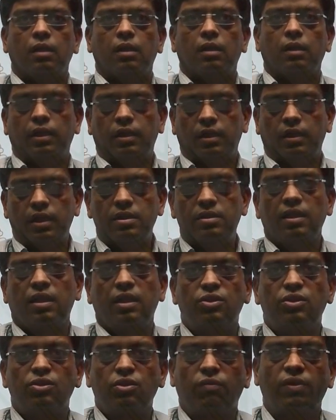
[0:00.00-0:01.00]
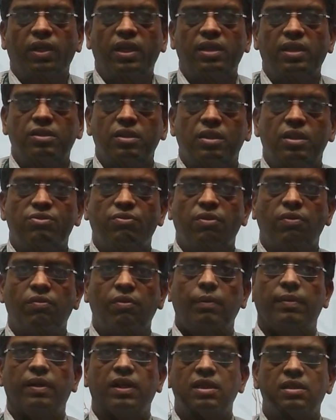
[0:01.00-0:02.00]
In this series of lectures, we will
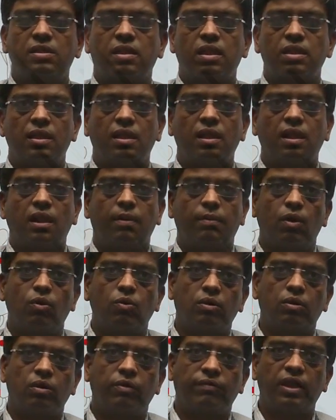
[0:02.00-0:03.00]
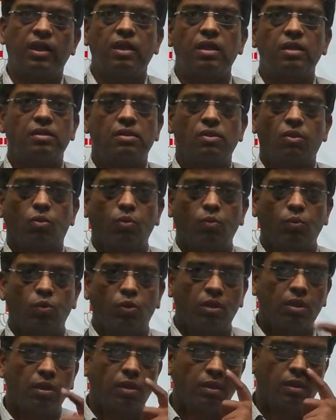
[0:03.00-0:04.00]
be discussing about various
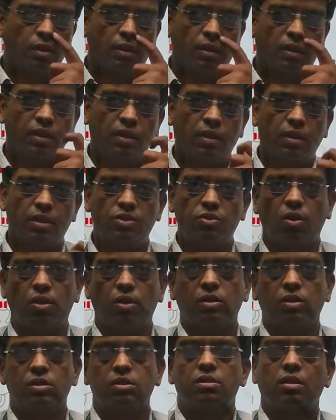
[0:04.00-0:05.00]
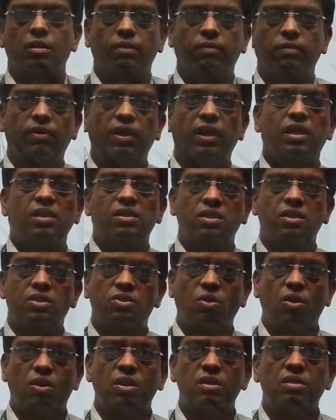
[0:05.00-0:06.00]
locomotor disorders
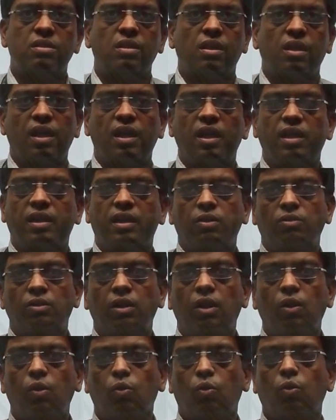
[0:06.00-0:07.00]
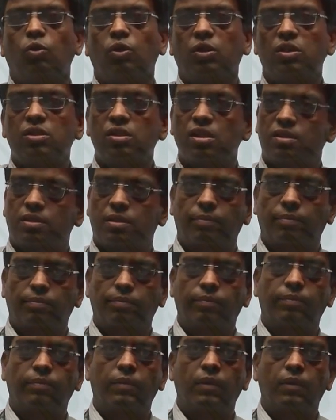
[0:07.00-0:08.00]
related to the locomotor system,
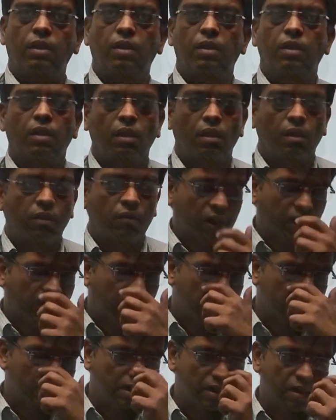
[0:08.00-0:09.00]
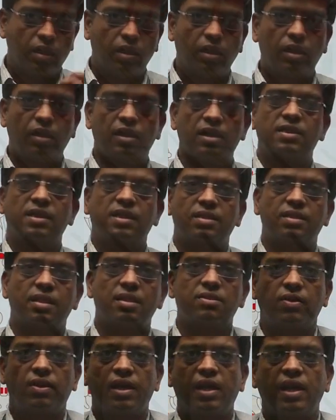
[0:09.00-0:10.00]
various diseases
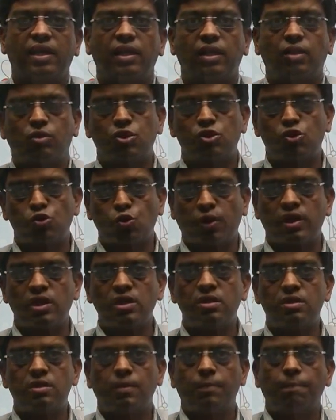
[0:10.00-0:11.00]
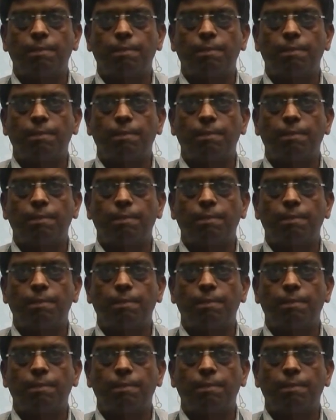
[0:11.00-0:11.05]
related to the joints,